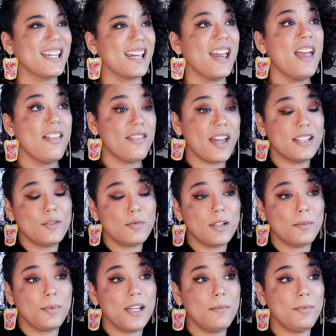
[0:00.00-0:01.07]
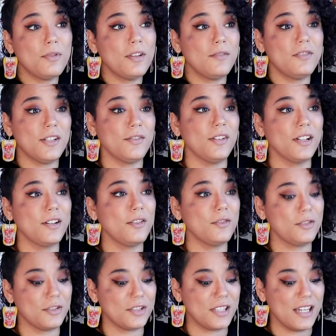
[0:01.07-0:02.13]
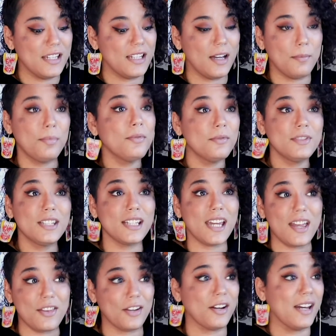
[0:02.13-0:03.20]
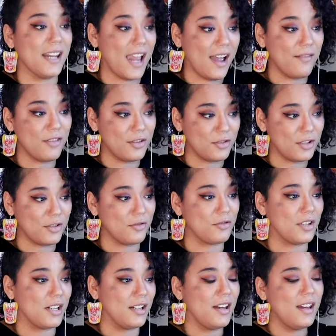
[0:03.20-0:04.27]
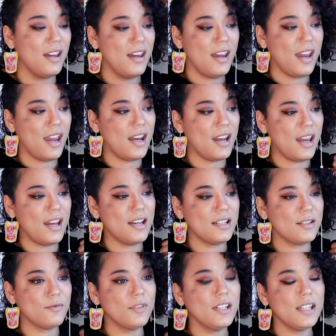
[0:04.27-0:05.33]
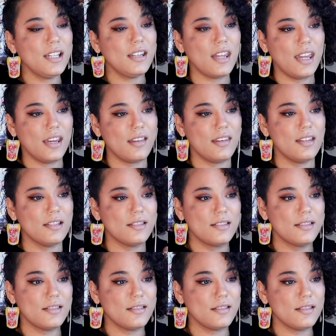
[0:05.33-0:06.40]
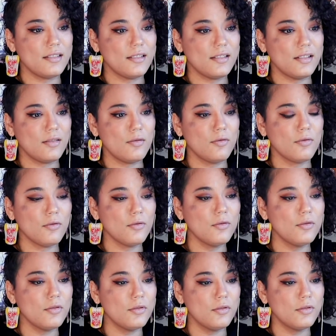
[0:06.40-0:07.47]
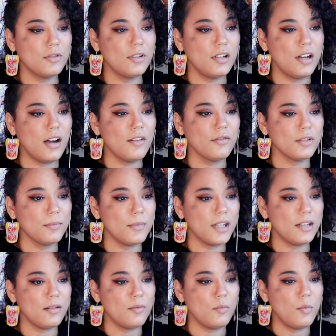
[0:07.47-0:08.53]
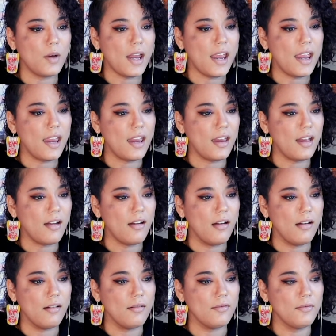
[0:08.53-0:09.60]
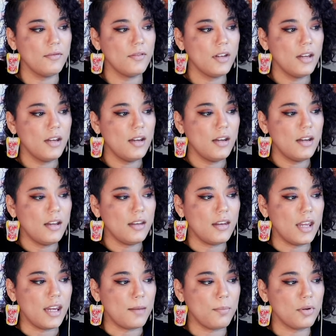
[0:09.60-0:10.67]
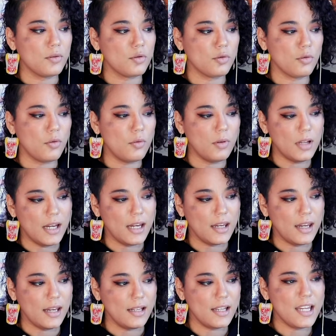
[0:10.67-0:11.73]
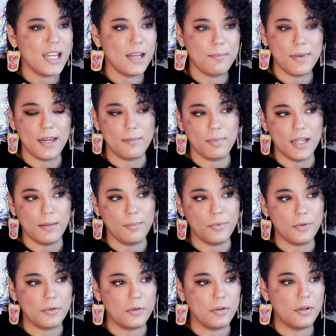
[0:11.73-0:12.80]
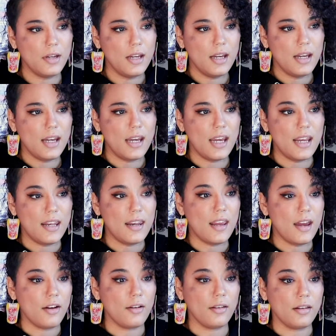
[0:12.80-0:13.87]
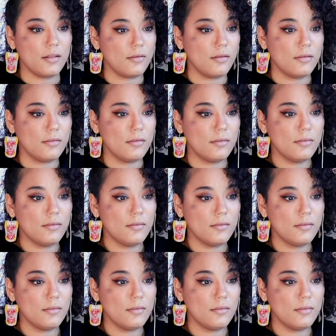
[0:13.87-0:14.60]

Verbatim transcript: like that's where people of different cultures end up together and have those children. And and it's really like this cruel government way of like patrolling and keeping people in their little